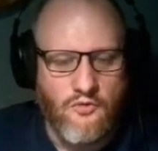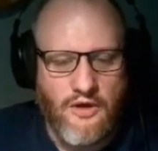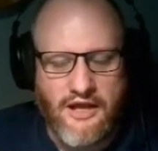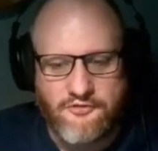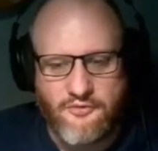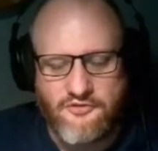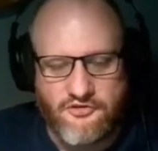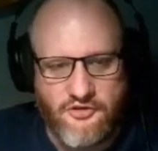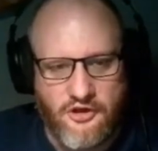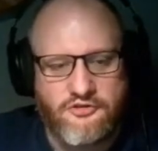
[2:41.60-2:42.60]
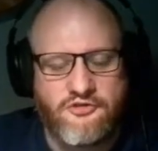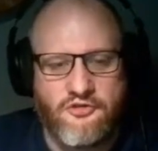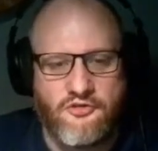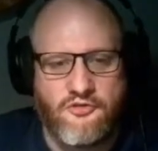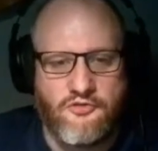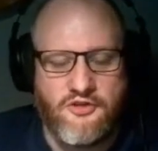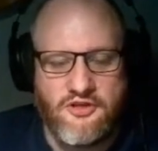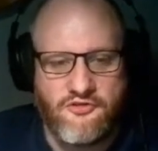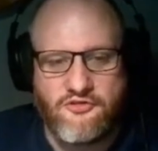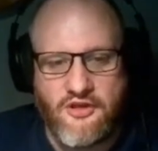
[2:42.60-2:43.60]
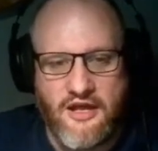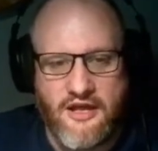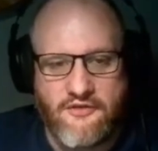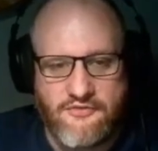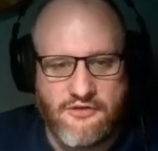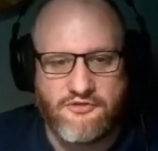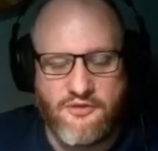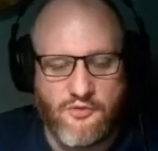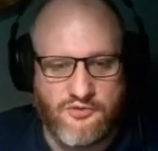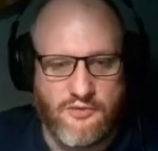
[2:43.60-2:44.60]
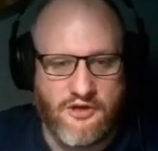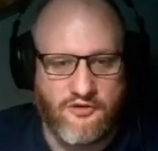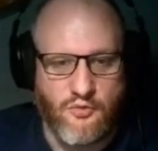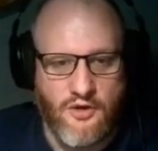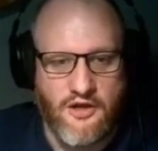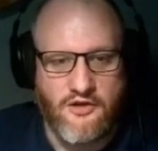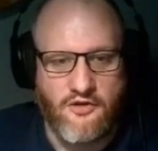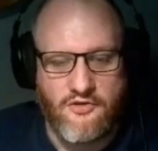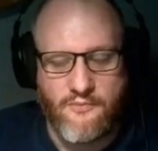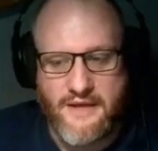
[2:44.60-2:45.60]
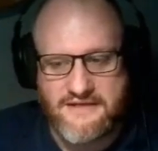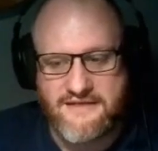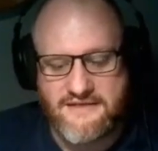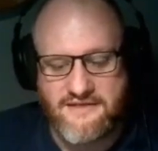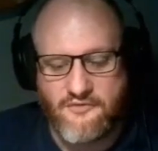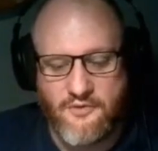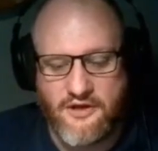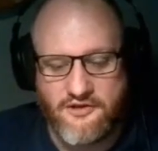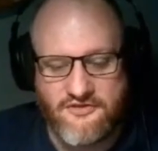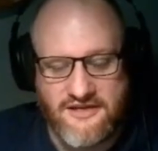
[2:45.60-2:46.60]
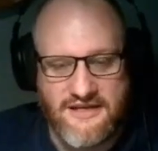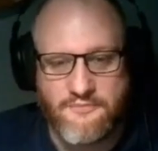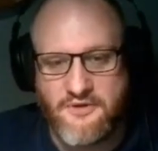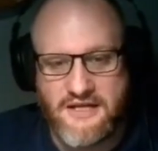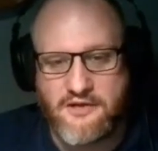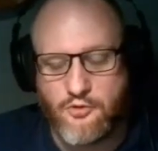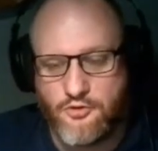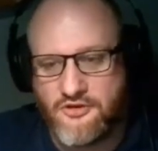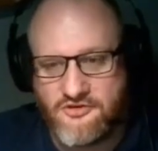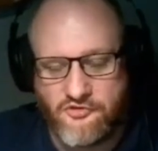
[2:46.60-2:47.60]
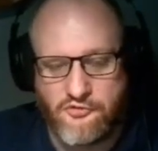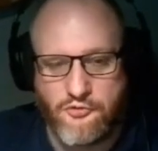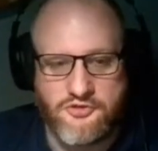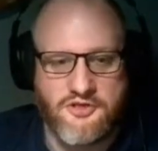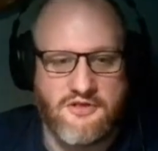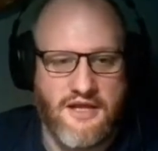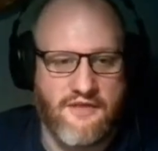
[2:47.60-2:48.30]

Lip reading: as we've discussed, these frequency multipliers work on the basis that we are deliberately causing distortion,